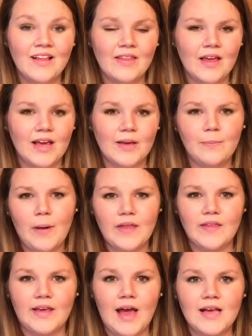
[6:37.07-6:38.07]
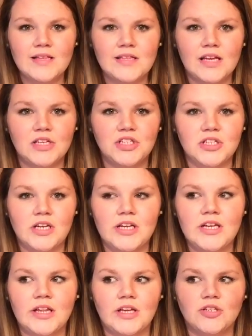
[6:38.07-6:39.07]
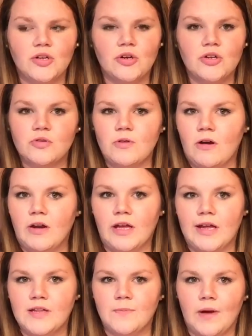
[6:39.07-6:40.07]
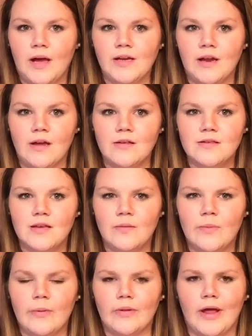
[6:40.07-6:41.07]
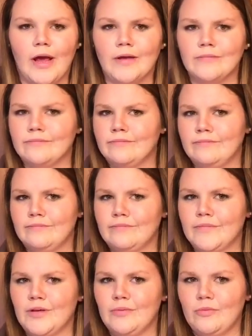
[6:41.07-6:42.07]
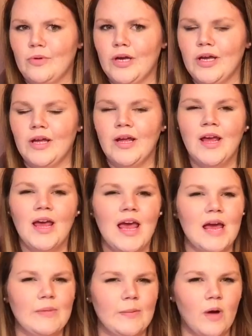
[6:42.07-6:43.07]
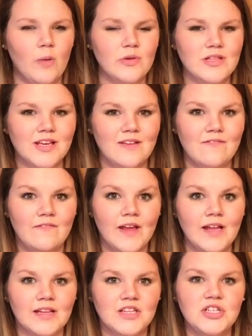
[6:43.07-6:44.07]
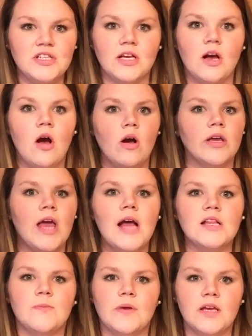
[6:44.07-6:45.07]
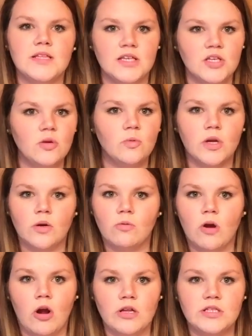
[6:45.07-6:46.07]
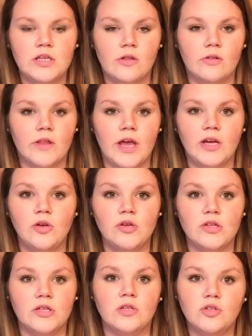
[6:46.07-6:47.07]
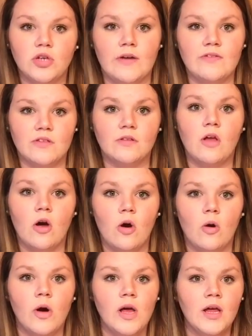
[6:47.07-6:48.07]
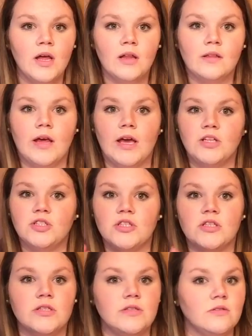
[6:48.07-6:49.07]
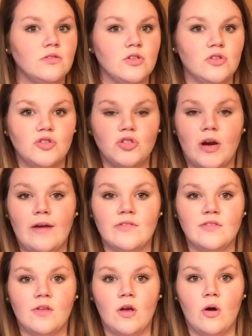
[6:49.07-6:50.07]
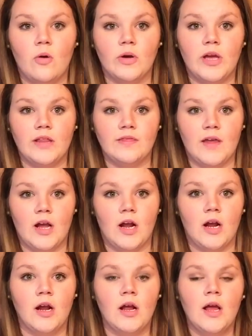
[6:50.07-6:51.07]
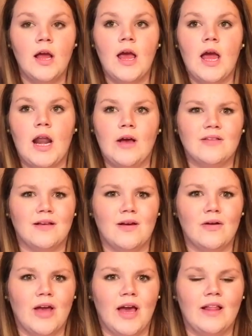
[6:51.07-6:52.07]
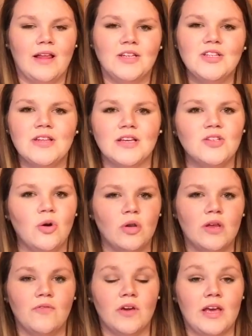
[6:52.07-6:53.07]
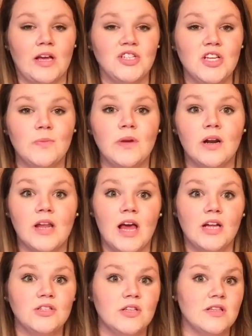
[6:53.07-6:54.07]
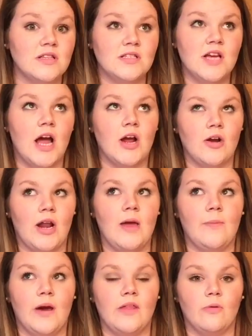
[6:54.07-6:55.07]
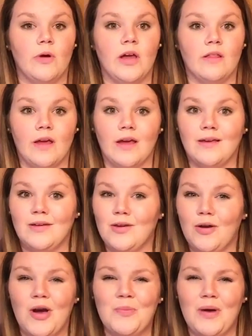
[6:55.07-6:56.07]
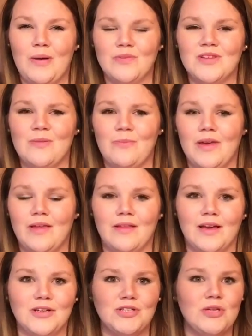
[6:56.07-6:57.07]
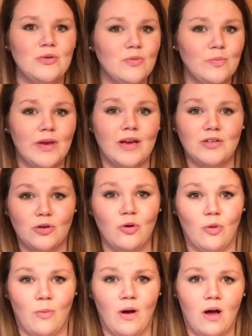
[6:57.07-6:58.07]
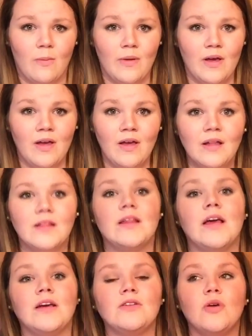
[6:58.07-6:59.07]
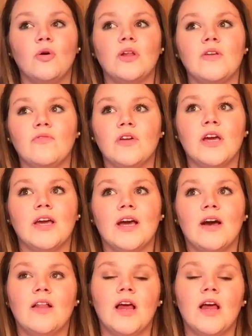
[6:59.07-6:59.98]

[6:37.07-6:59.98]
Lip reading: like by the gas station, and he like turns around and gets behind us, and we were like, what? And my mom was convinced. She's like, oh yeah, it's because like you went across another lane, you just need to drive slow, like just drive slow, get there. And I was like, okay. Like, she's like totally freaking out. She's been on edge this entire night, by the way. Like, you know how moms can be. Like, she was being a total mom, like totally freaking out,